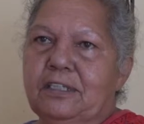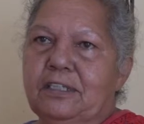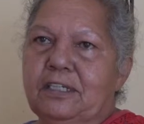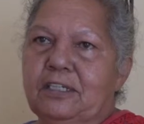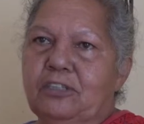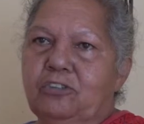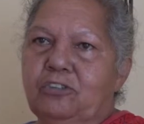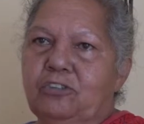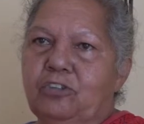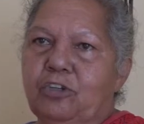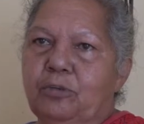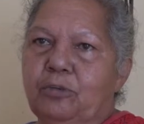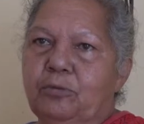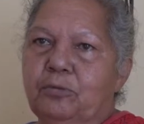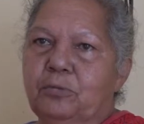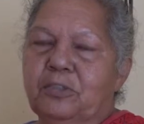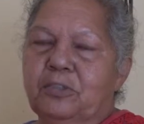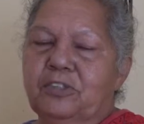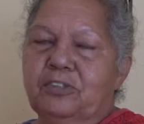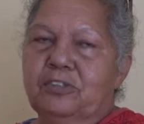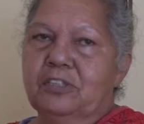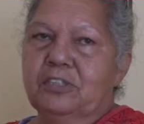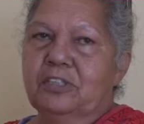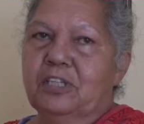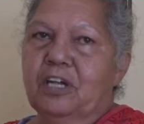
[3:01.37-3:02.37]
get jobs
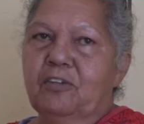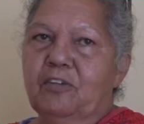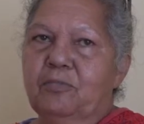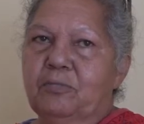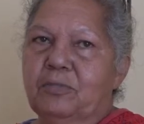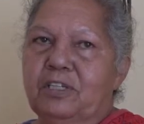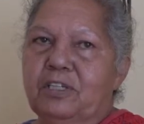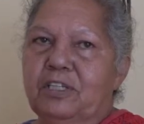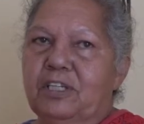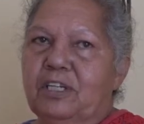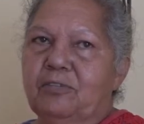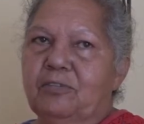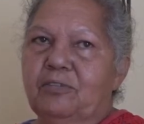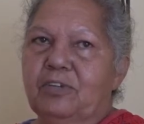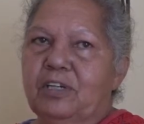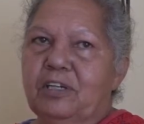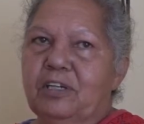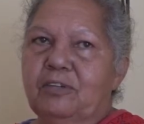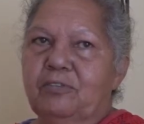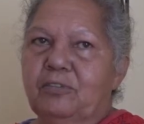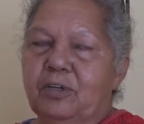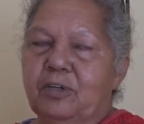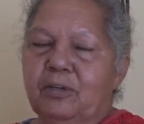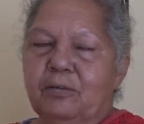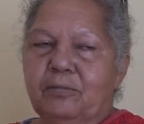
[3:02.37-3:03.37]
because the government never
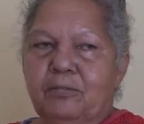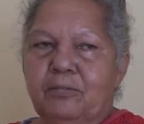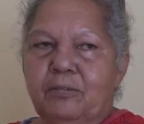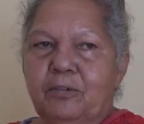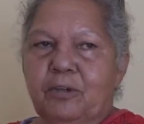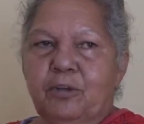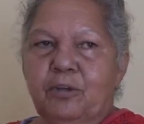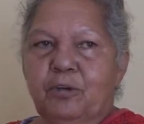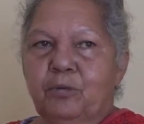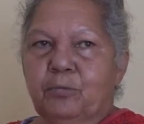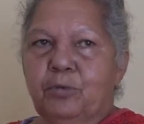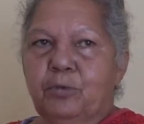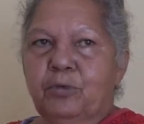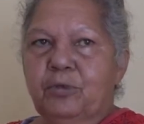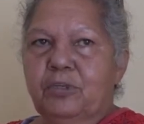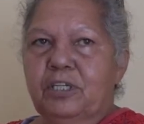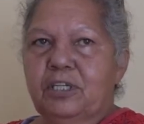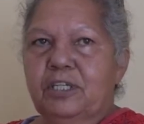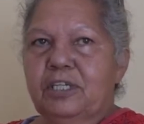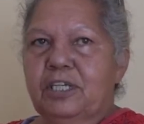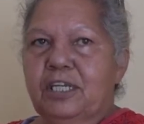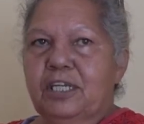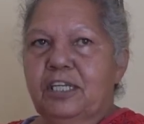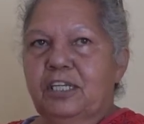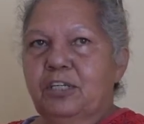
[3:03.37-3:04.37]
ever put
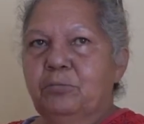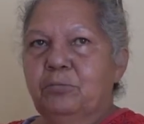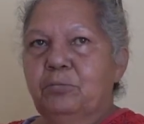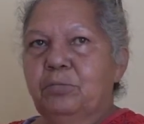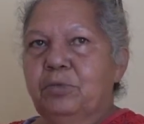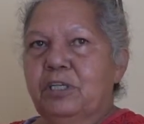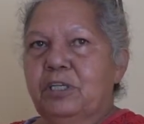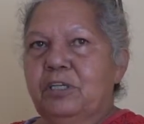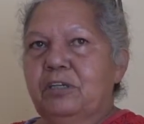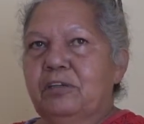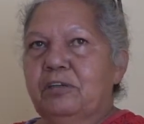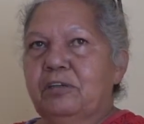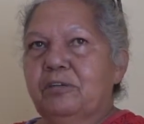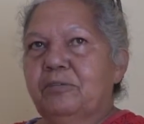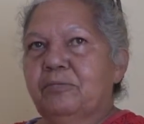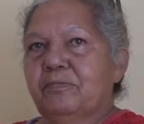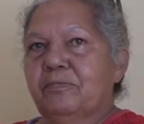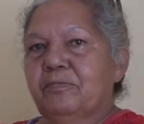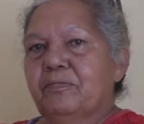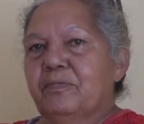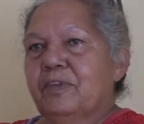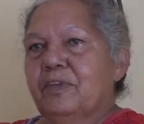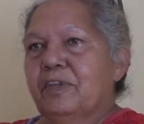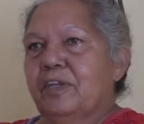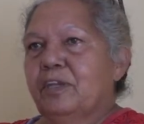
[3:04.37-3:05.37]
in any big
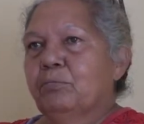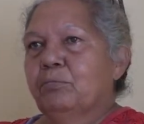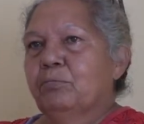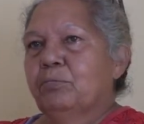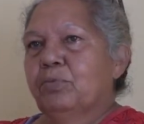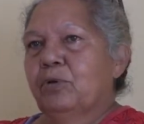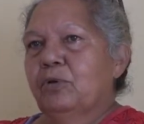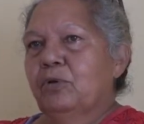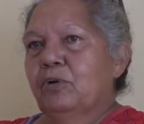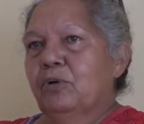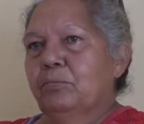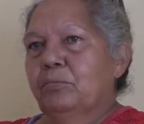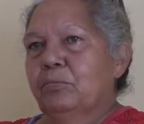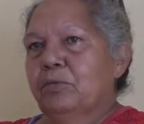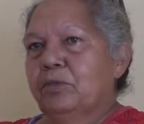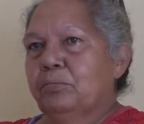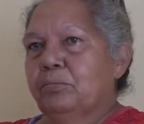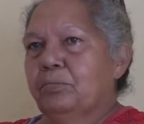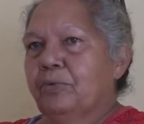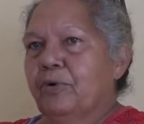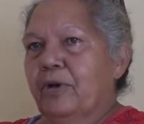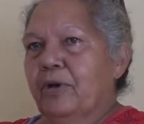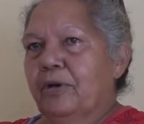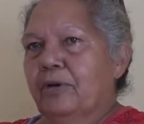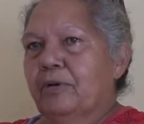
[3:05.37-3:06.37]

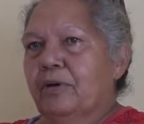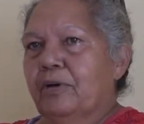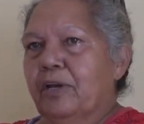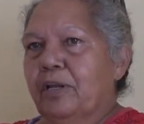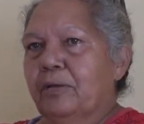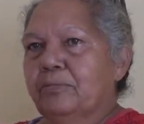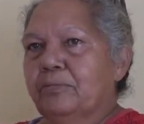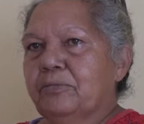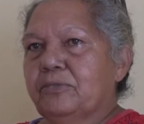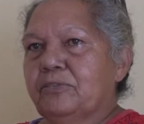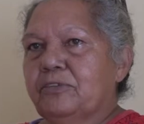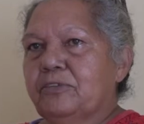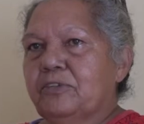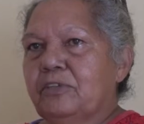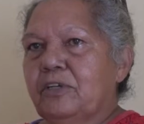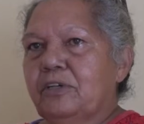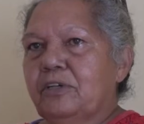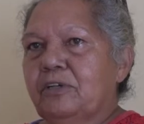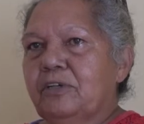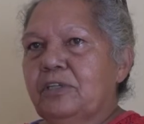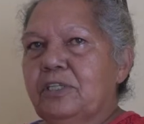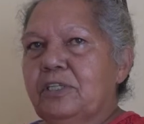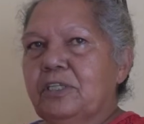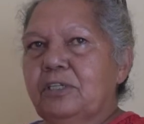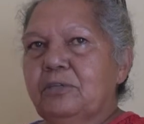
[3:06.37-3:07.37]
employment programs. You
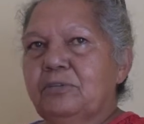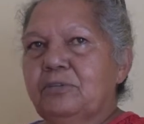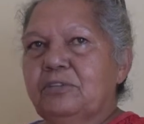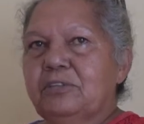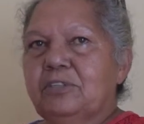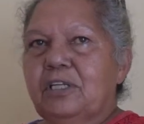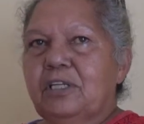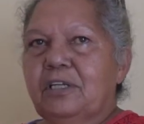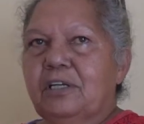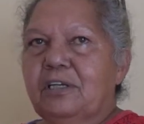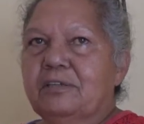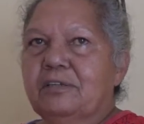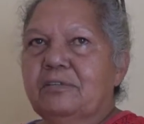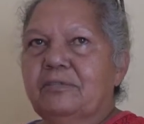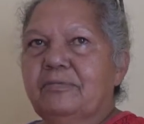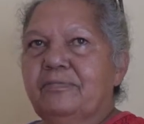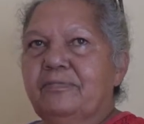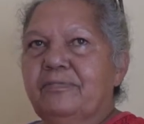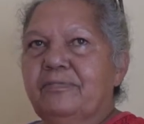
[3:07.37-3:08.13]
know, there was like